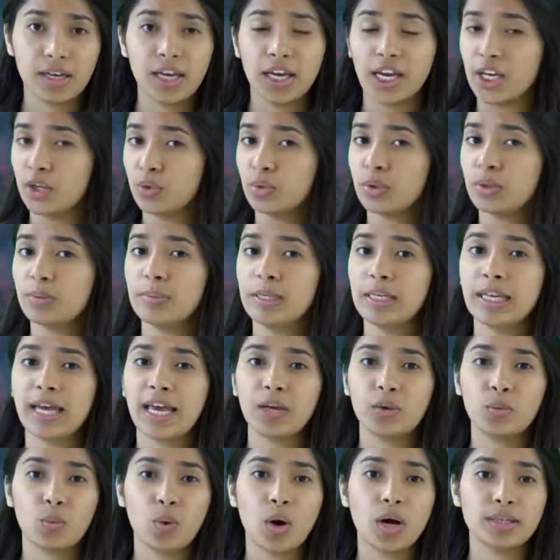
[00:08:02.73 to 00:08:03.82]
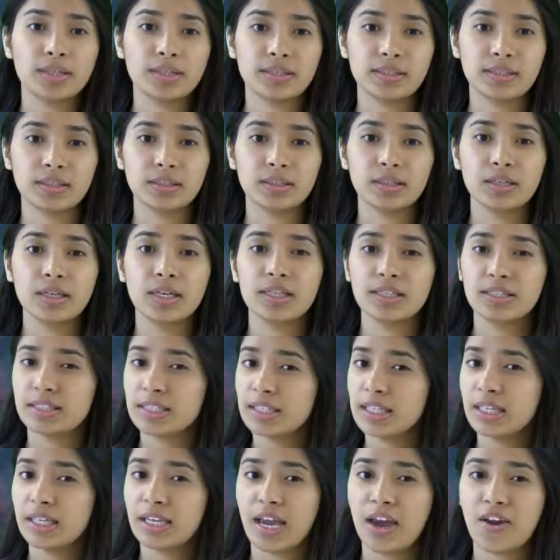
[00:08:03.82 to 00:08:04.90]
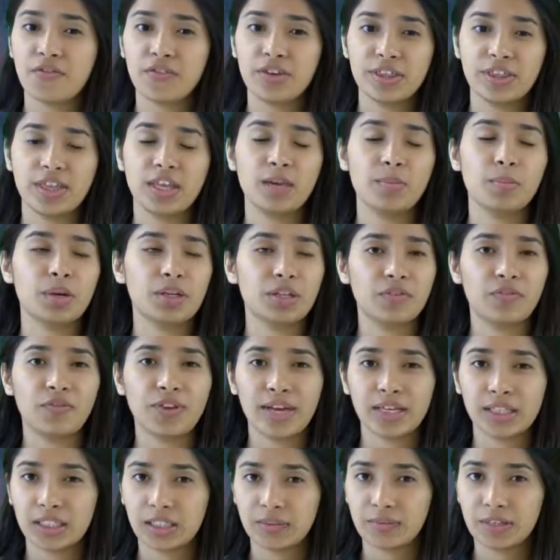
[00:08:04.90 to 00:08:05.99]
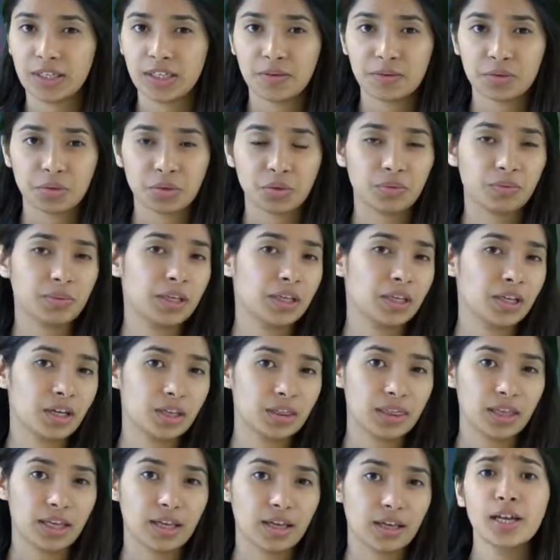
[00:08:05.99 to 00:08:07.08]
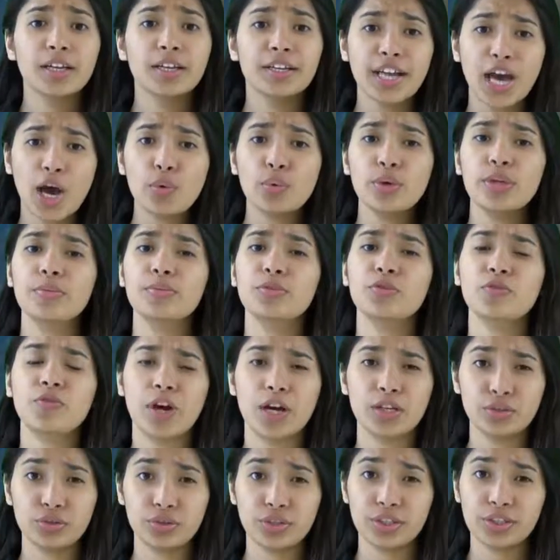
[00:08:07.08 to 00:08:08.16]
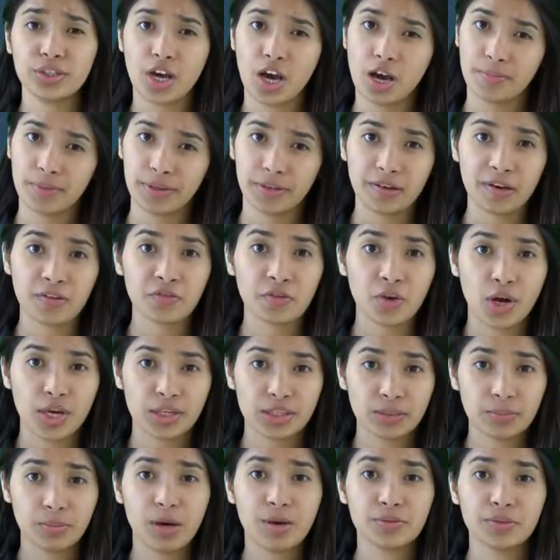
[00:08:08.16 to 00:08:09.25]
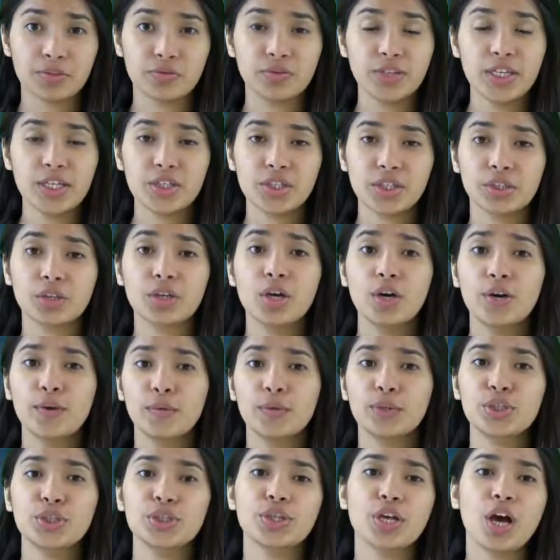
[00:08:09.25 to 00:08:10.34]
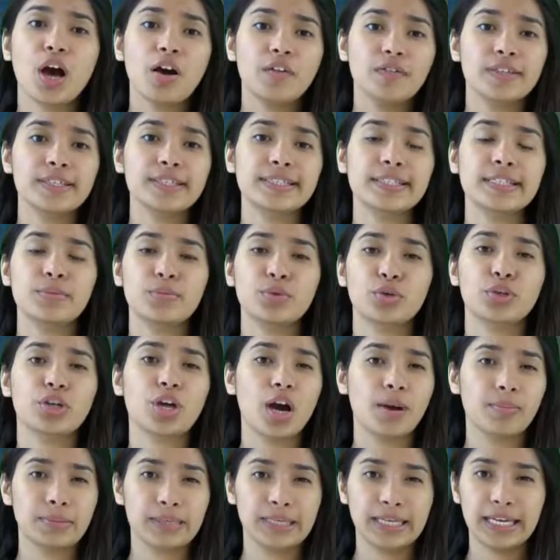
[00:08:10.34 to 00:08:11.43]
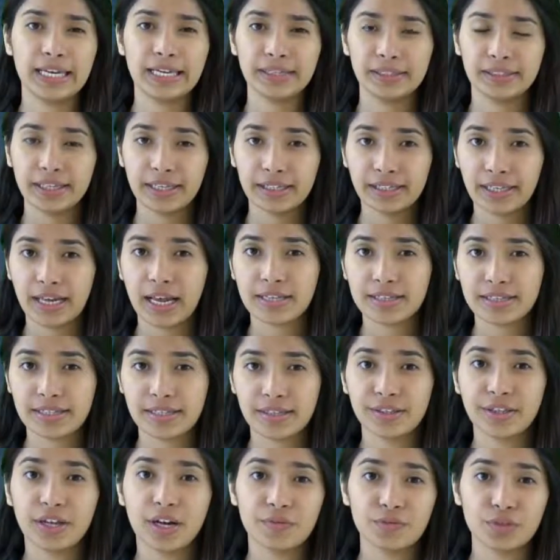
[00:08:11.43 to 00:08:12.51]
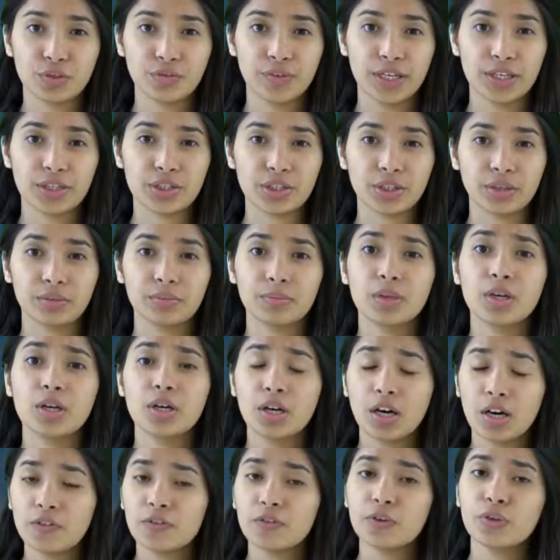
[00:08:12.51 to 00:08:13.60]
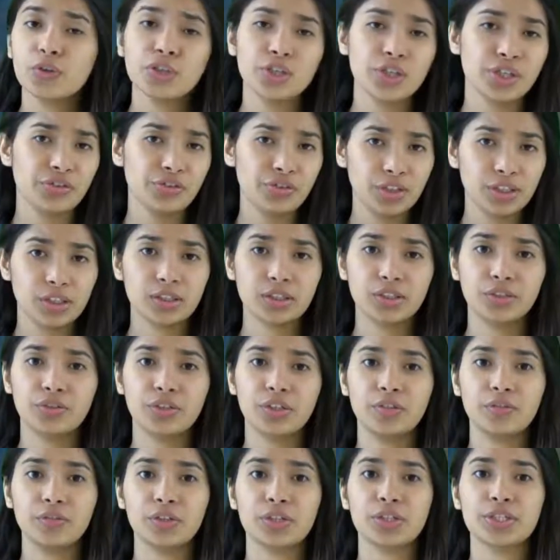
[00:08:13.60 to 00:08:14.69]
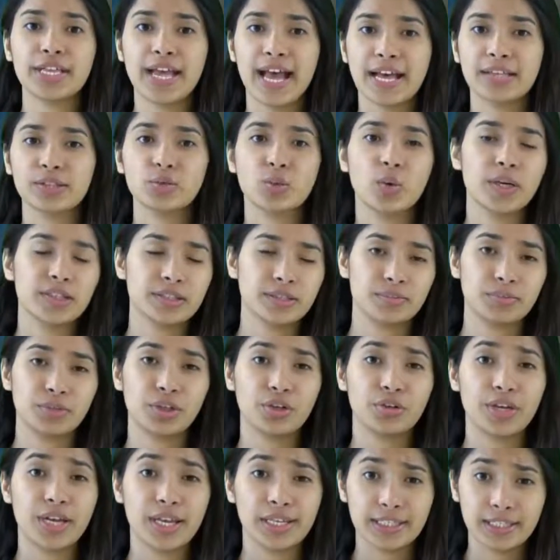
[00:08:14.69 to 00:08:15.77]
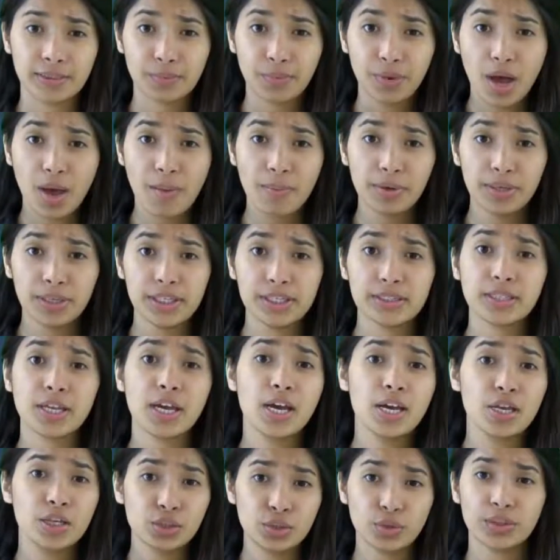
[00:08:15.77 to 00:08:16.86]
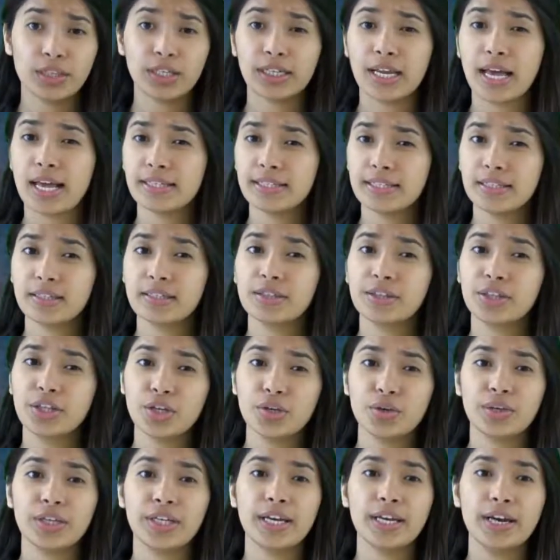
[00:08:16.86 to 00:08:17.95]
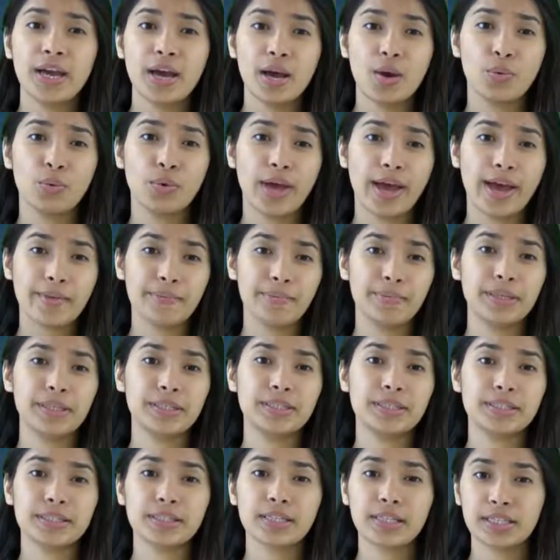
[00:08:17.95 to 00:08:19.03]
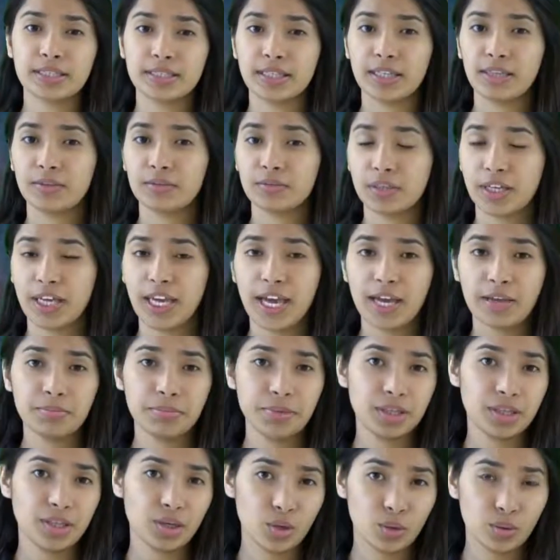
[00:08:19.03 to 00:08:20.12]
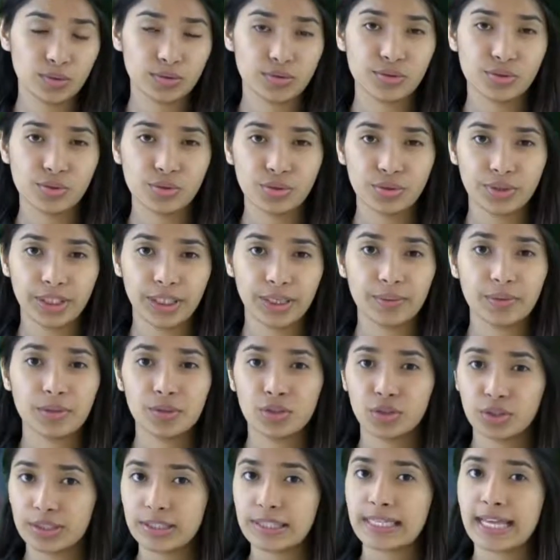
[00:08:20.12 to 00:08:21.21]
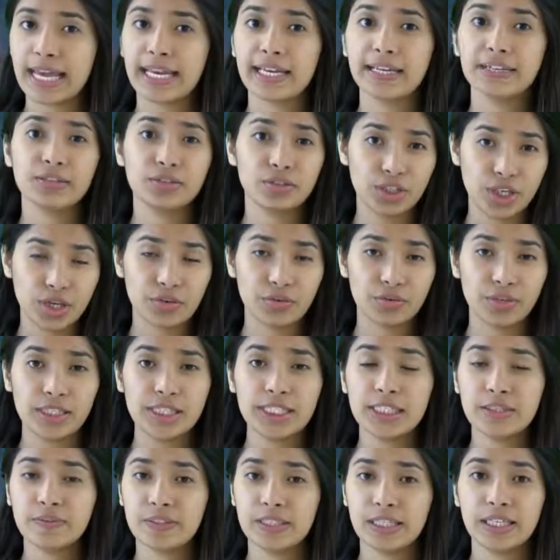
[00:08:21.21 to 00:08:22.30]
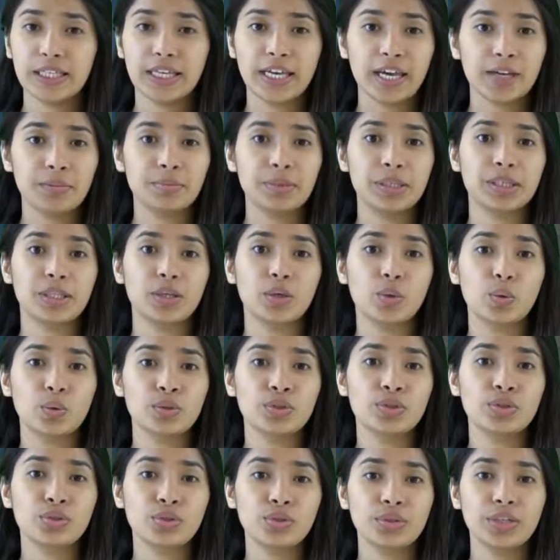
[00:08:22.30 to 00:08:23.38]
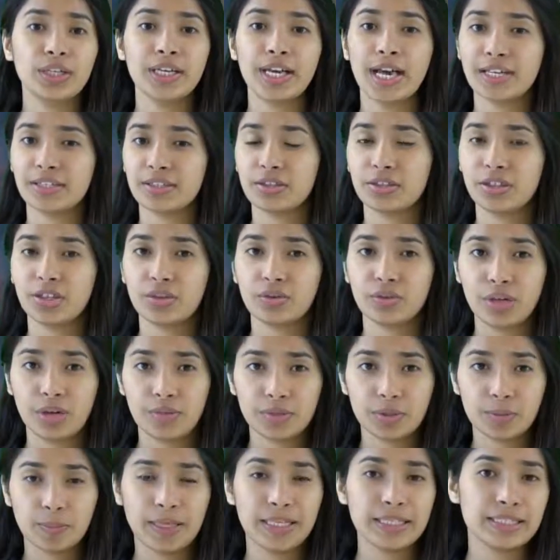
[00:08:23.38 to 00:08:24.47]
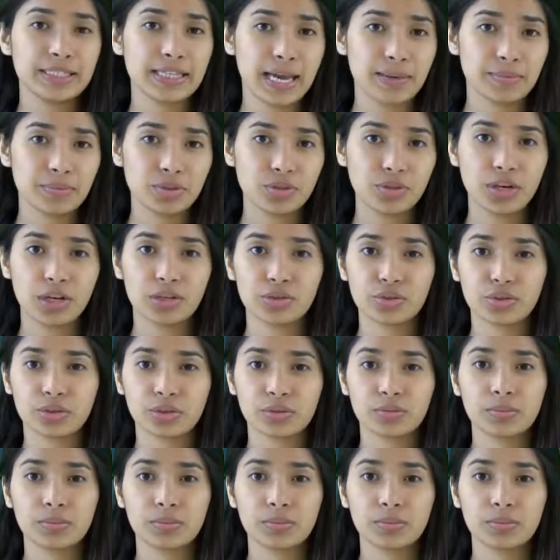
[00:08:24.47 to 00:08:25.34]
It will be like Watson, seeing everything but effectively observing nothing. Now we move on to the topic of quantum observation, which is obviously more complicated than classical observation. Of course, the real universe has quantum theoretic properties, so the classical theory we have been discussing can be the whole story, just like general relativity can be the whole story as a theory of space-time structure.